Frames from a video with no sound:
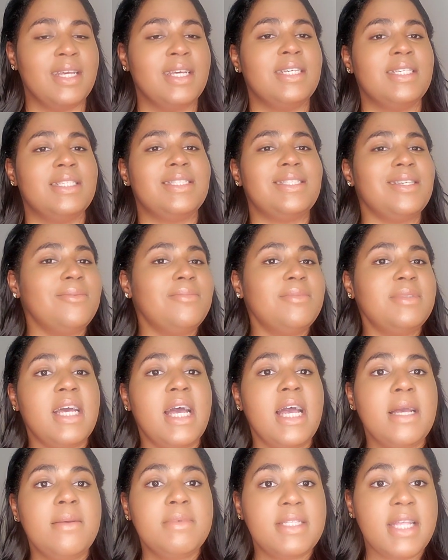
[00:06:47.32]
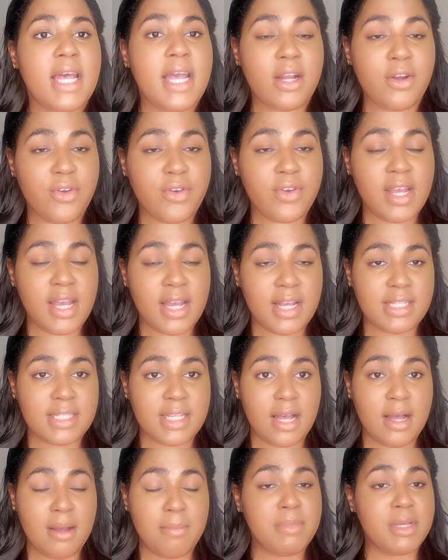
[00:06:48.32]
sometimes that creates
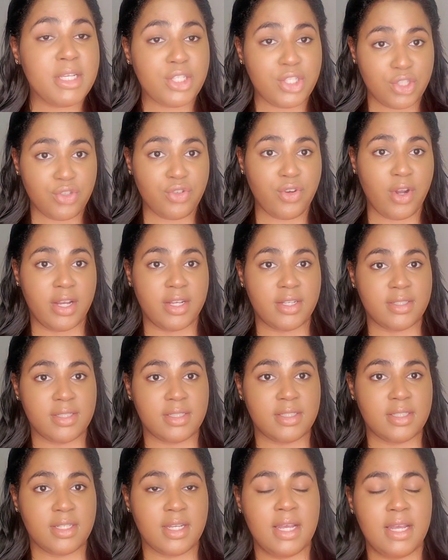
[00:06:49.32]
a mistrust.